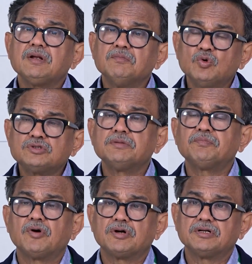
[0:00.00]
Most
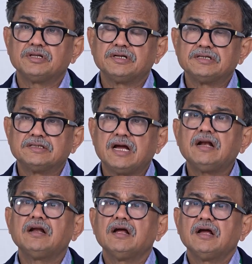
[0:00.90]
important thing is
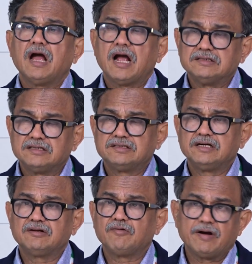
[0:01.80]
that, as I
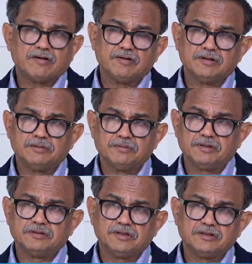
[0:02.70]
said,
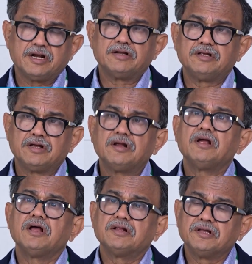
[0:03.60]
that
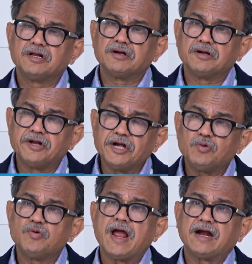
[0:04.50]
their
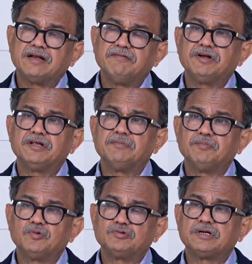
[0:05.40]
day-to-day activity
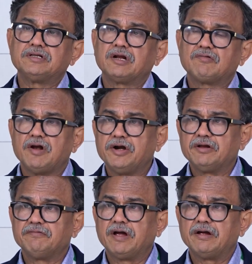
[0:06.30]
improves and their quality
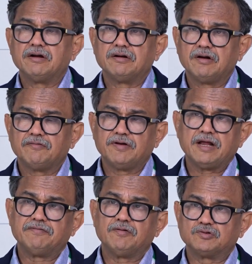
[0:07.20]
of
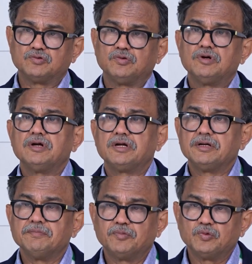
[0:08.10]
life also
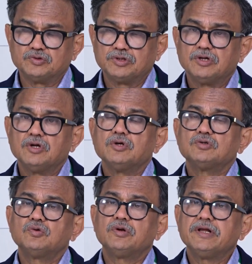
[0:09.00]
improves.
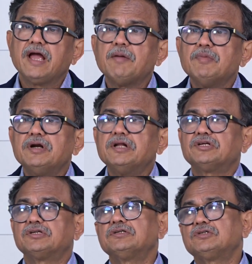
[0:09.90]
So
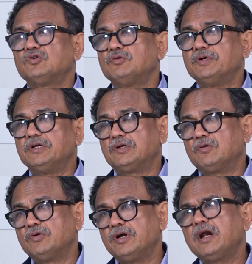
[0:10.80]
rehabilitation should be
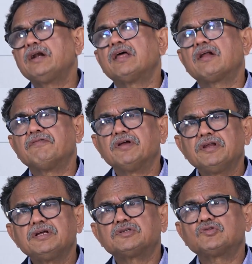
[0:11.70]
included, and there are
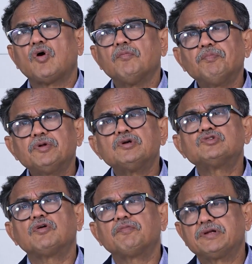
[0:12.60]
various
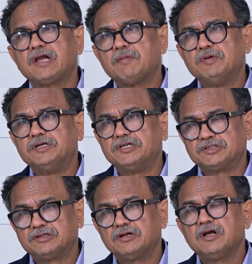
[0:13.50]
components of
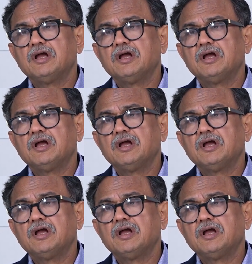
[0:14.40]
rehabilitation.